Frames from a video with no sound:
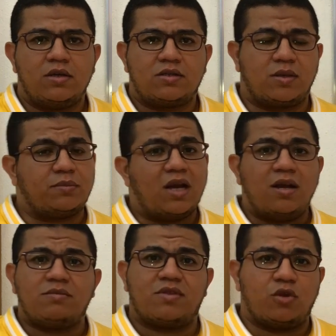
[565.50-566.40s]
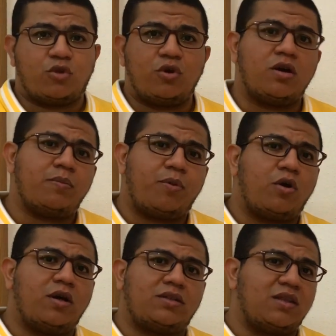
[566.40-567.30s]
Sometimes the third
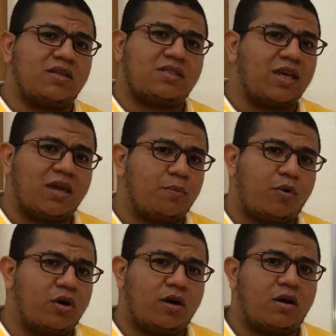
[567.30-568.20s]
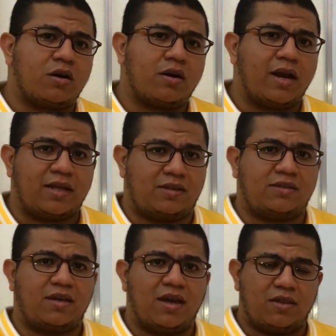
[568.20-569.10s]
part and the second part are connected
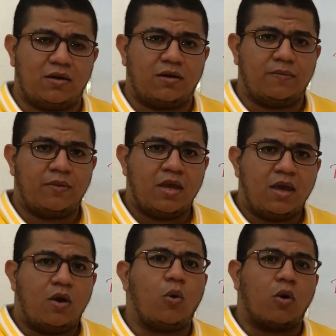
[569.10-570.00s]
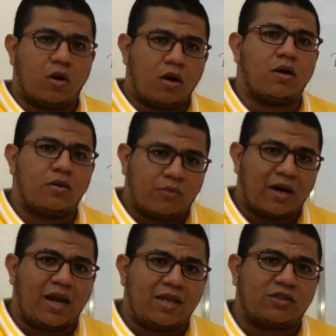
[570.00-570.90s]
together, or
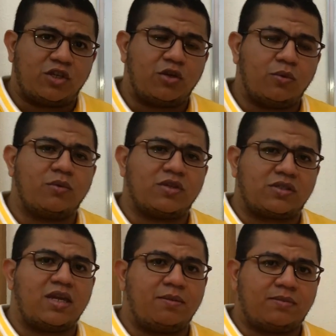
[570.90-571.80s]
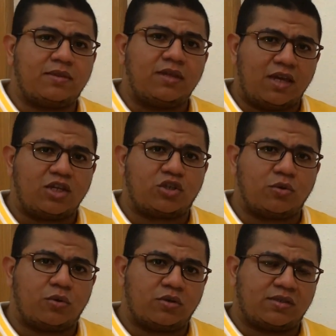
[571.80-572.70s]
relate to the same
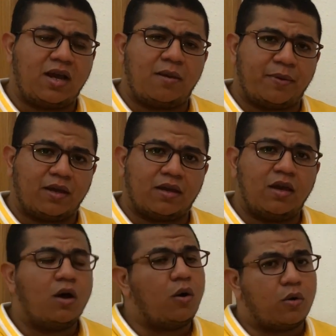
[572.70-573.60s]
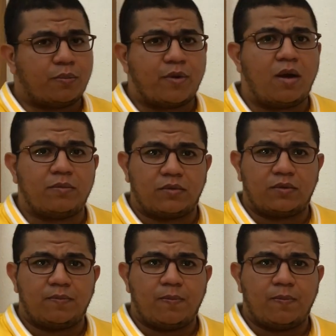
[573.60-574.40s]
issue or topic or problem.